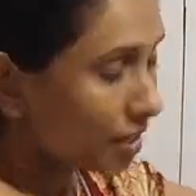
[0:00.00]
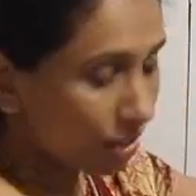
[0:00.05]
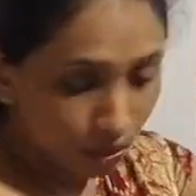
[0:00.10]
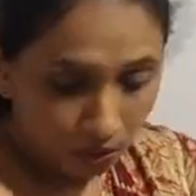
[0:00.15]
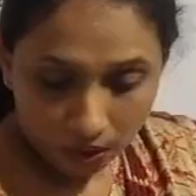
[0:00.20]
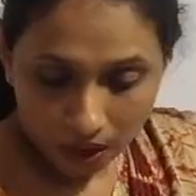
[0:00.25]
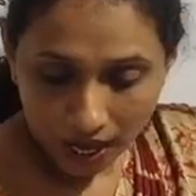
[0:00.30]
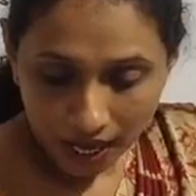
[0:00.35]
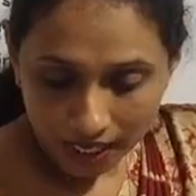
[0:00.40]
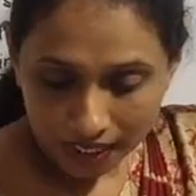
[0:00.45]

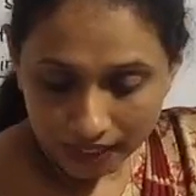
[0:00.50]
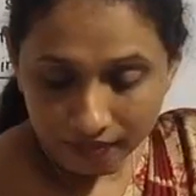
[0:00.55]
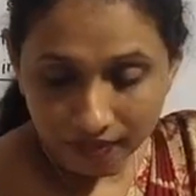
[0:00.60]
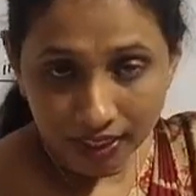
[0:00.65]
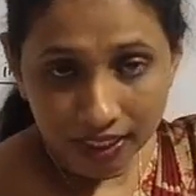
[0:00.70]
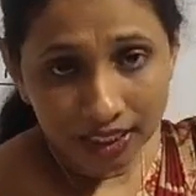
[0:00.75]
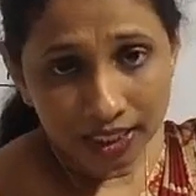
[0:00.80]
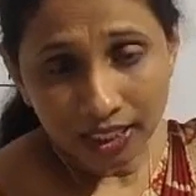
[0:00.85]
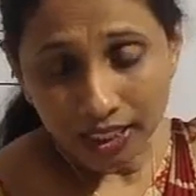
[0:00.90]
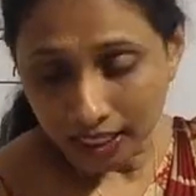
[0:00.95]
So I
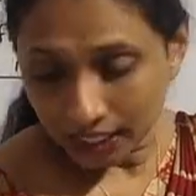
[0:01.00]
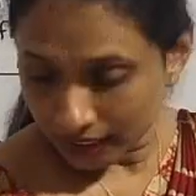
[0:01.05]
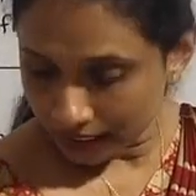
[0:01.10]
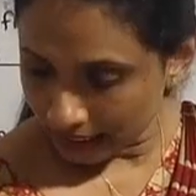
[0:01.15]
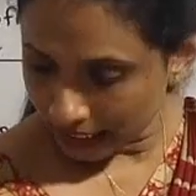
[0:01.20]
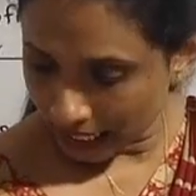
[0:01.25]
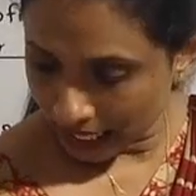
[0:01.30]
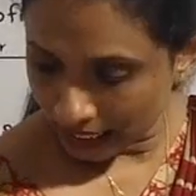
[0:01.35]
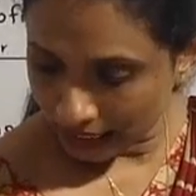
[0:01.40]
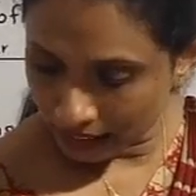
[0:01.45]
will
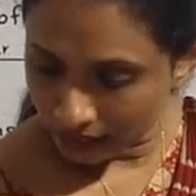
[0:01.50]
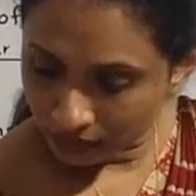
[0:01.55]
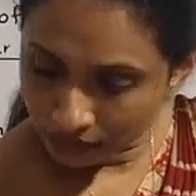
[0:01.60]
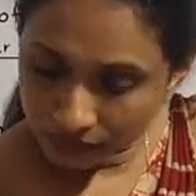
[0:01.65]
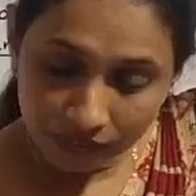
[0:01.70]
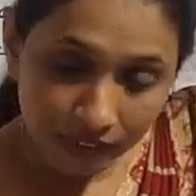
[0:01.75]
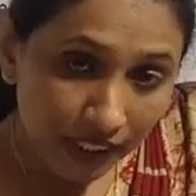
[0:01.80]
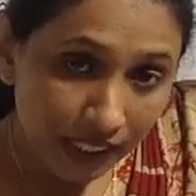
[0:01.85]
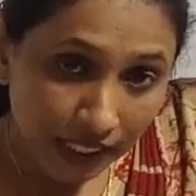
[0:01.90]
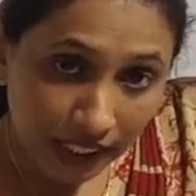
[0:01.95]
take the
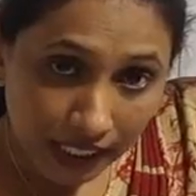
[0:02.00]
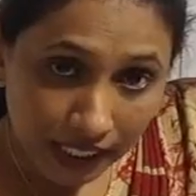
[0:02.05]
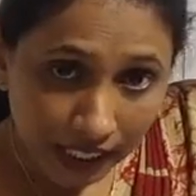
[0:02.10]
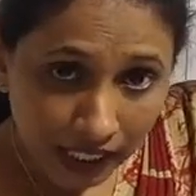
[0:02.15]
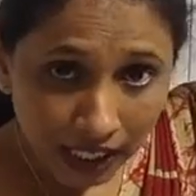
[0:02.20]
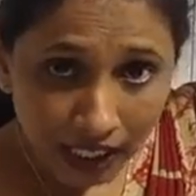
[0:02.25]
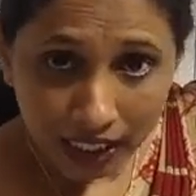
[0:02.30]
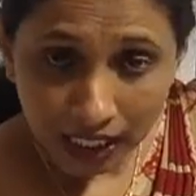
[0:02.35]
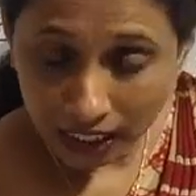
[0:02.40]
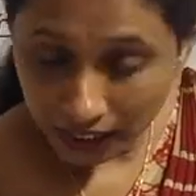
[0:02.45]

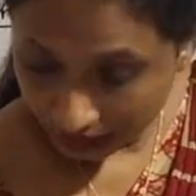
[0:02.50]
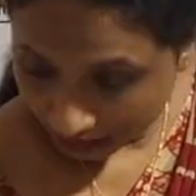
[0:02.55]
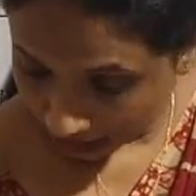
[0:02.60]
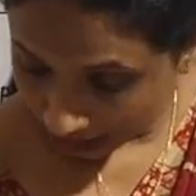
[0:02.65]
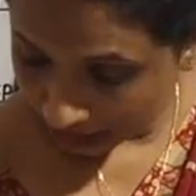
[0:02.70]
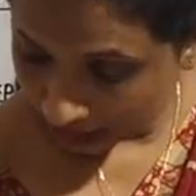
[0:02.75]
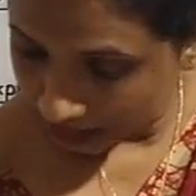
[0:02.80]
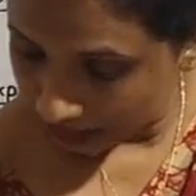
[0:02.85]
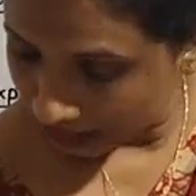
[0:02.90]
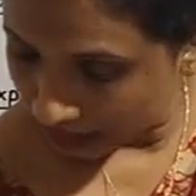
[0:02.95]
figure
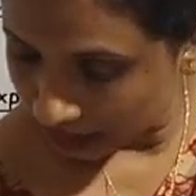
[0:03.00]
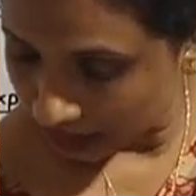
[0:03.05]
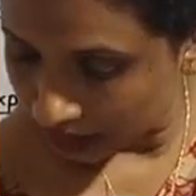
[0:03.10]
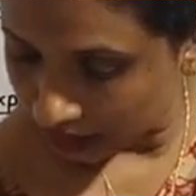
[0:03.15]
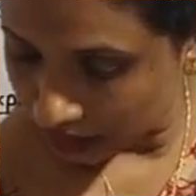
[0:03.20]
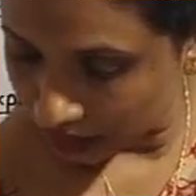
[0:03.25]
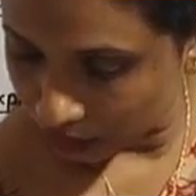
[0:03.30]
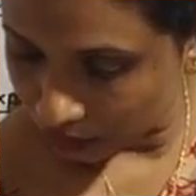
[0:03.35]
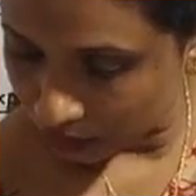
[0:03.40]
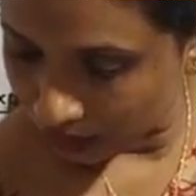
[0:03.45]

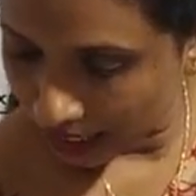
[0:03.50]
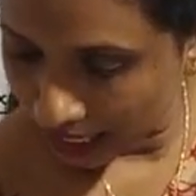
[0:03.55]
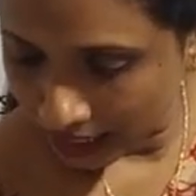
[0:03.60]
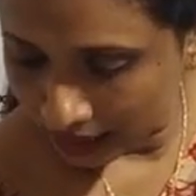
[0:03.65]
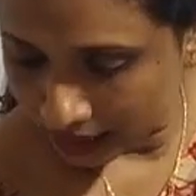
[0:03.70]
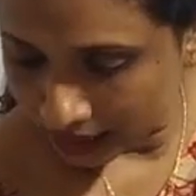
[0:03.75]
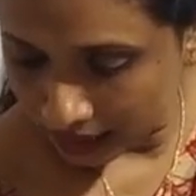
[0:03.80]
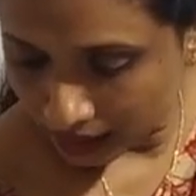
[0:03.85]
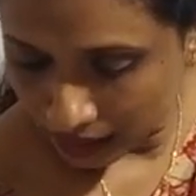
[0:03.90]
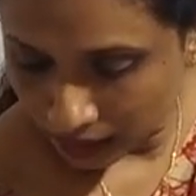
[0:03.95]
into
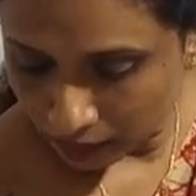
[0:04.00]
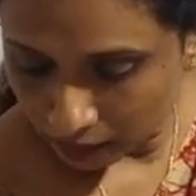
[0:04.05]
that